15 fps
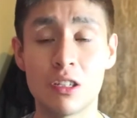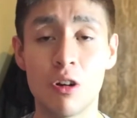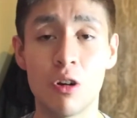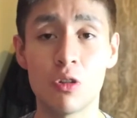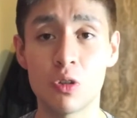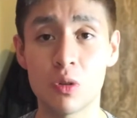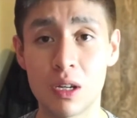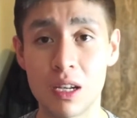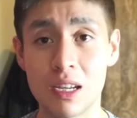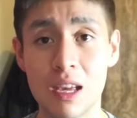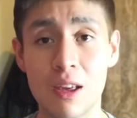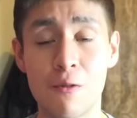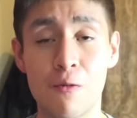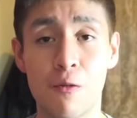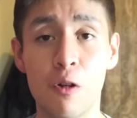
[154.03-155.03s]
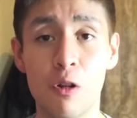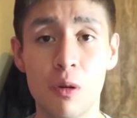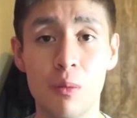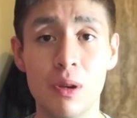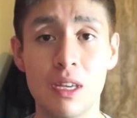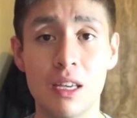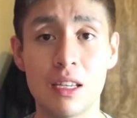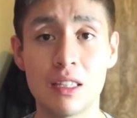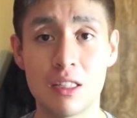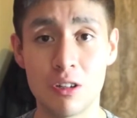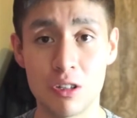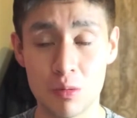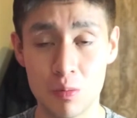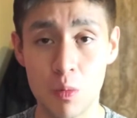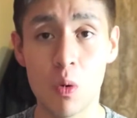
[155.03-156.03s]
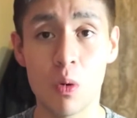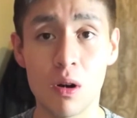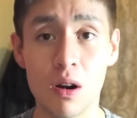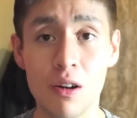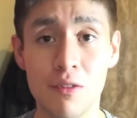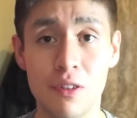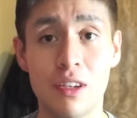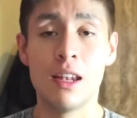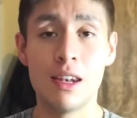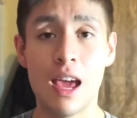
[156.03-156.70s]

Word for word: And you're also gonna get fuller because there's more of it.